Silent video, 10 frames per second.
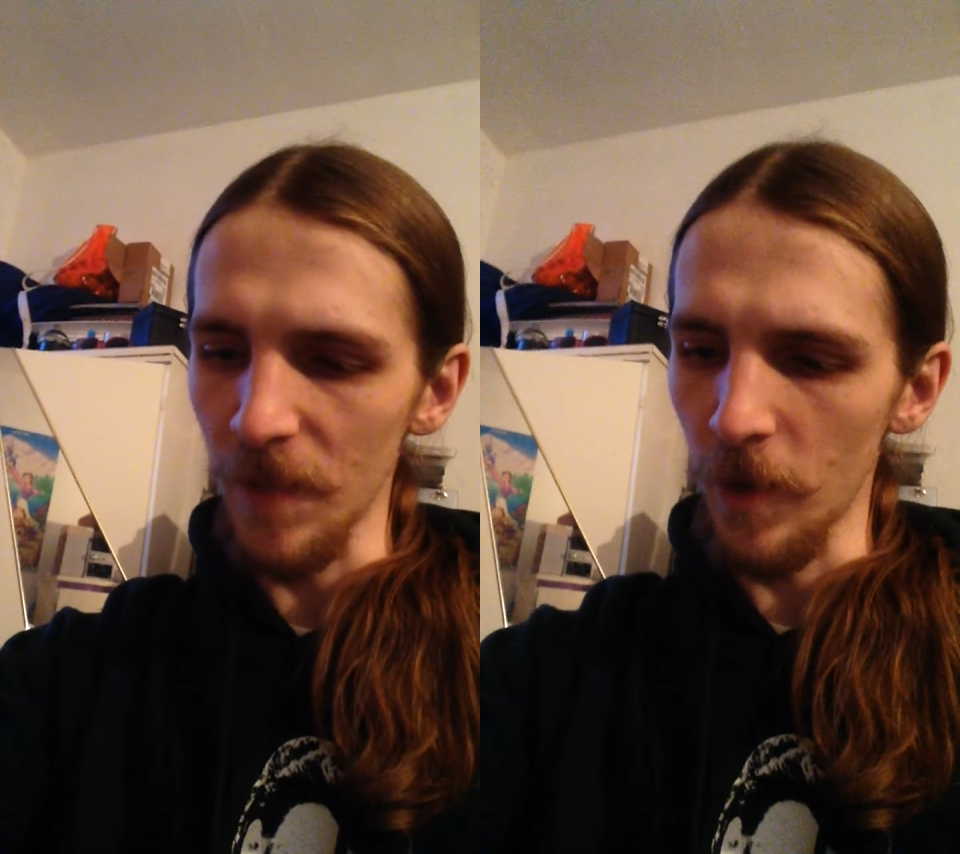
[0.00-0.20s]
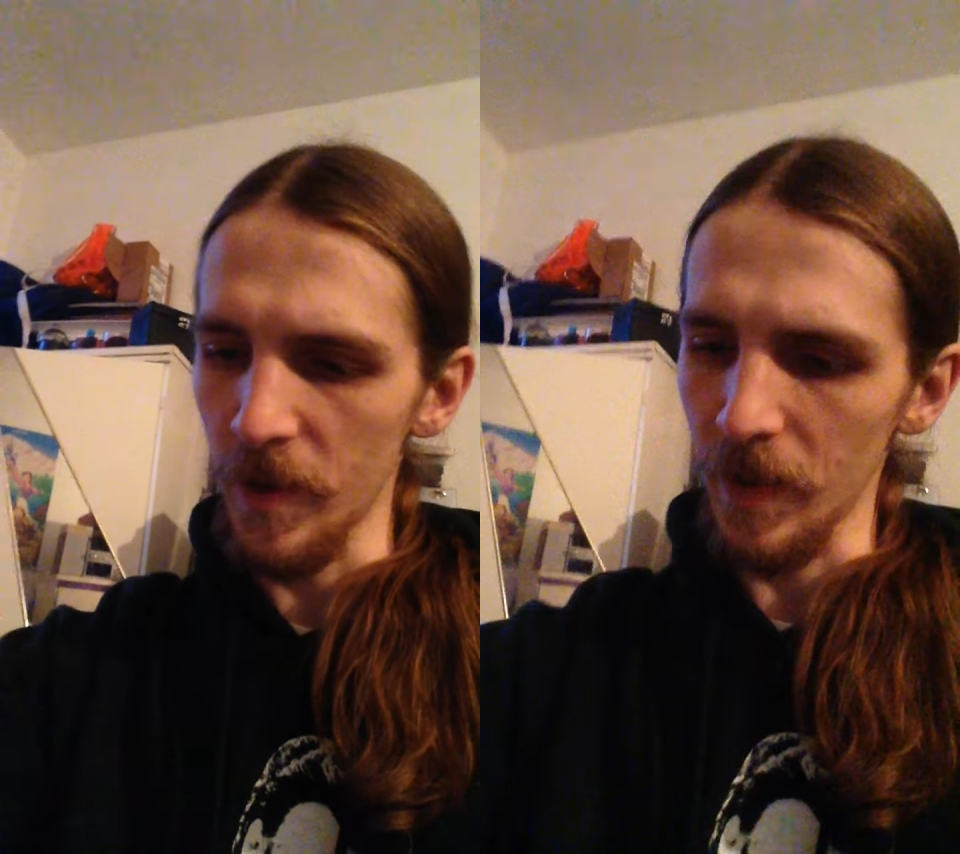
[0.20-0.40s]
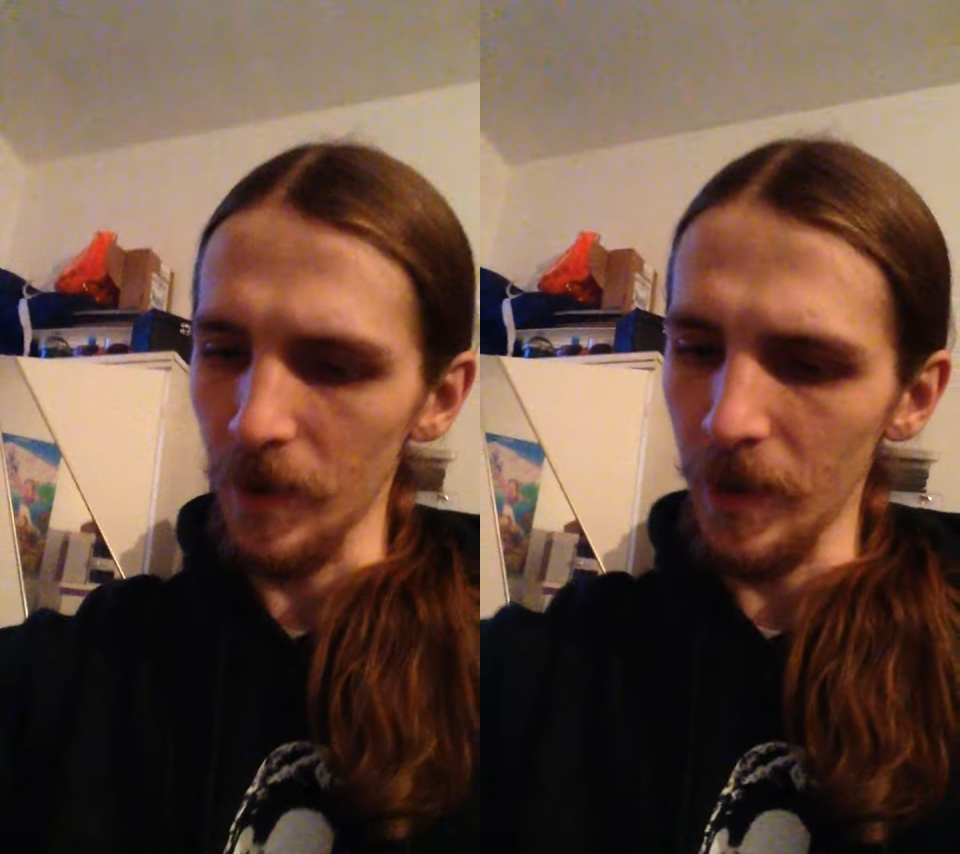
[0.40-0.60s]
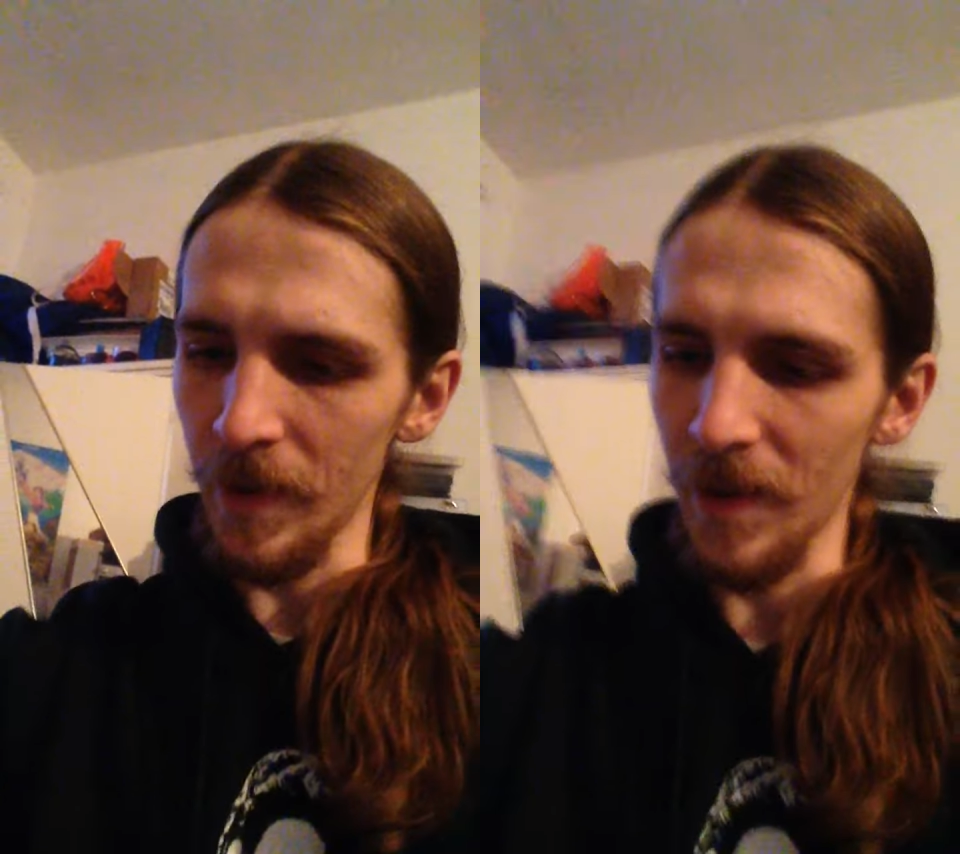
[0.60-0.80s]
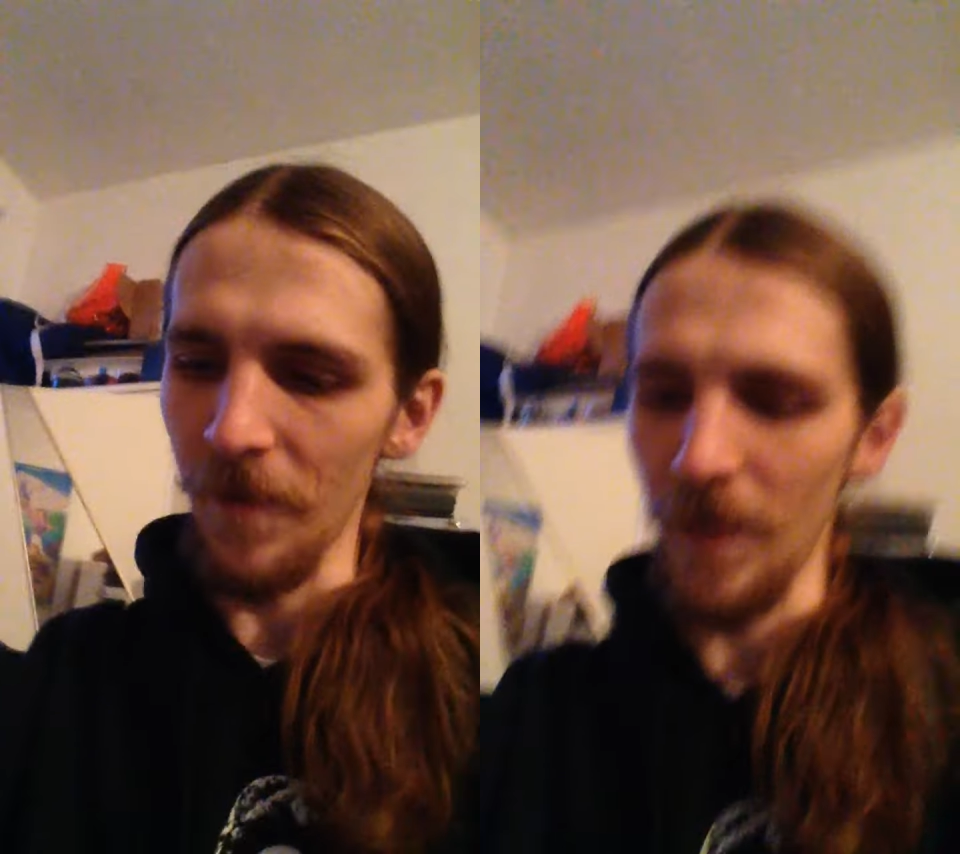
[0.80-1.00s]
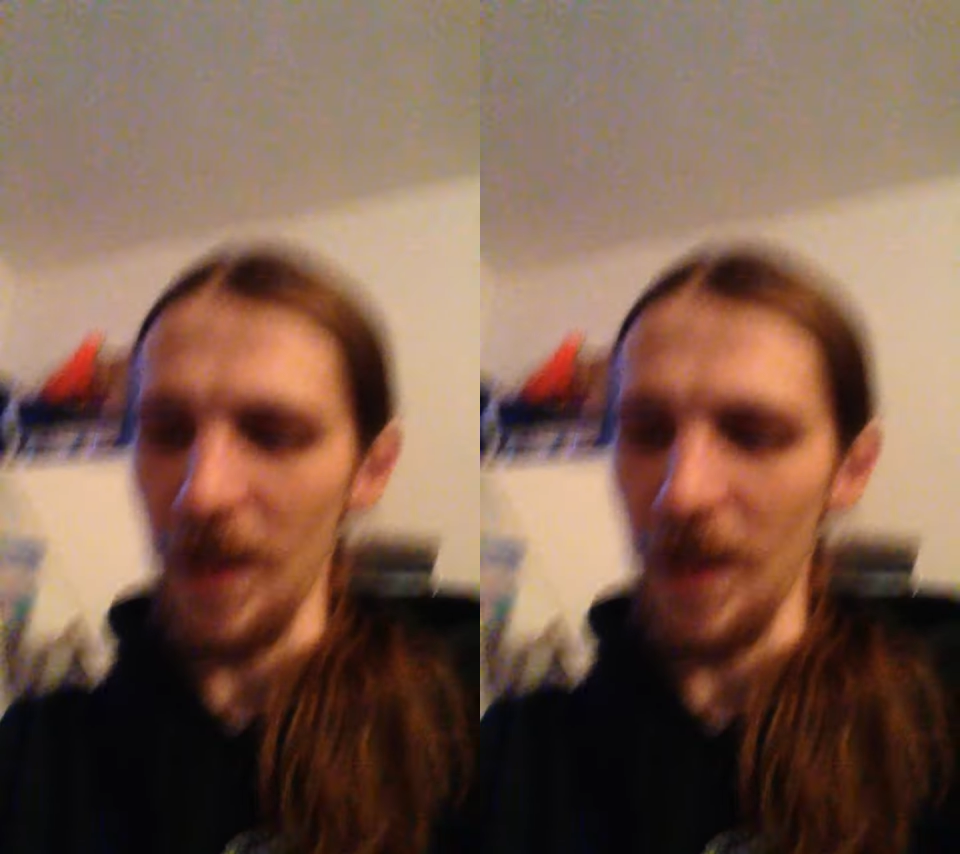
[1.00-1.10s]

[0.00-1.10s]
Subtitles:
far as the list of